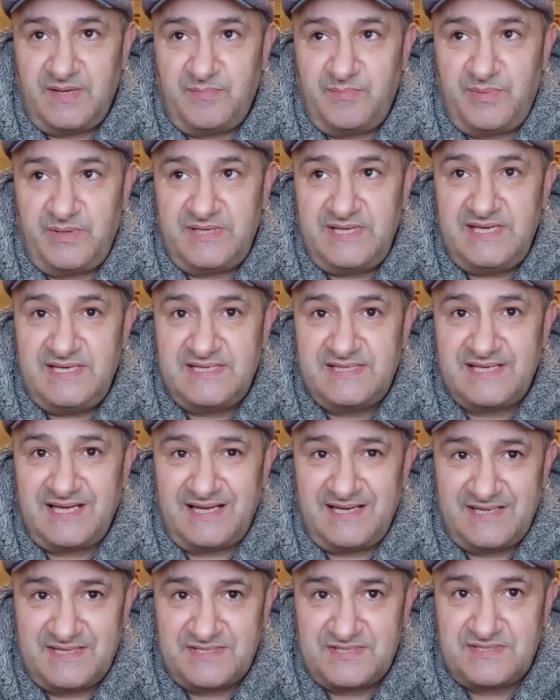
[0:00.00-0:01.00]
But he
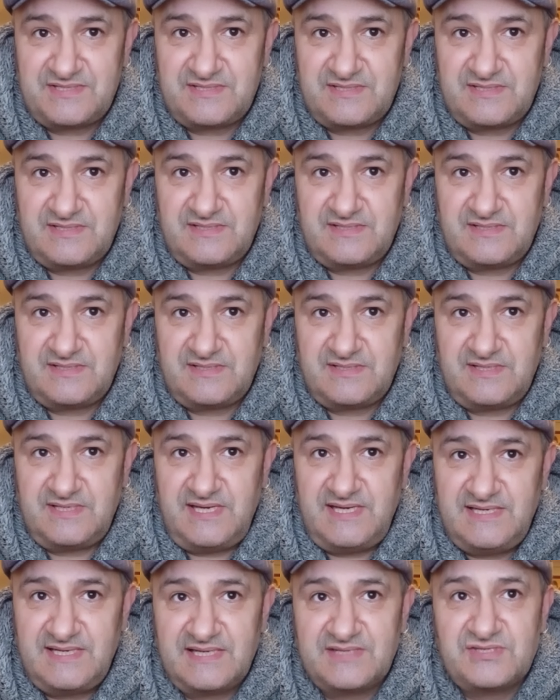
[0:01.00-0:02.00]
does
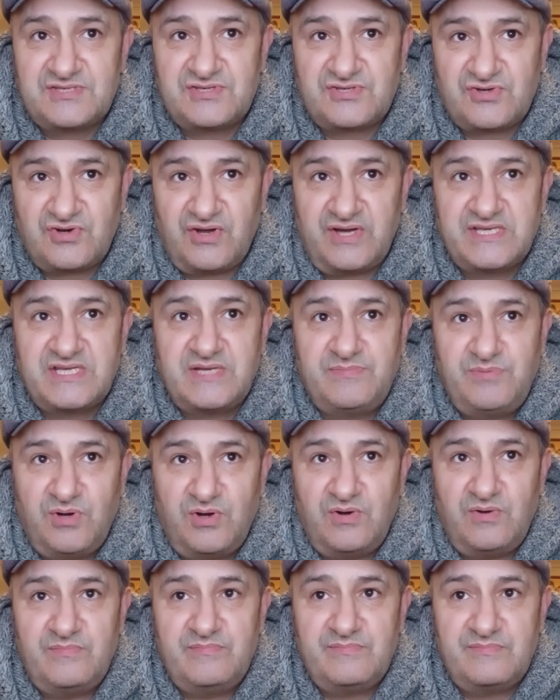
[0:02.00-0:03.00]
try to
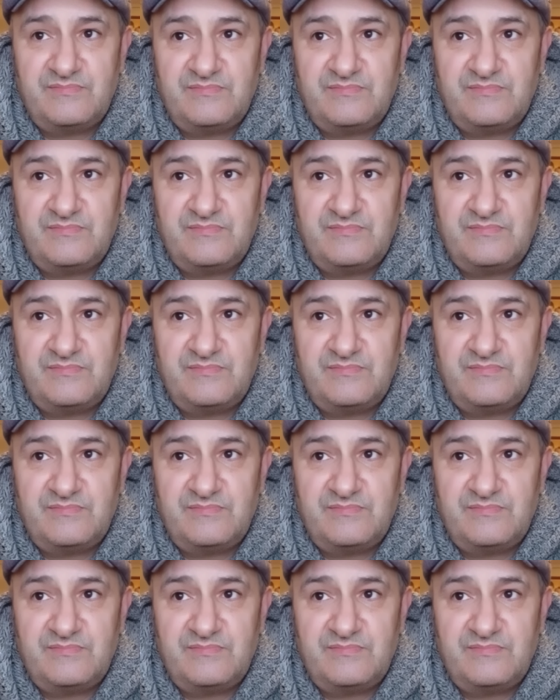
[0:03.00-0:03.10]
put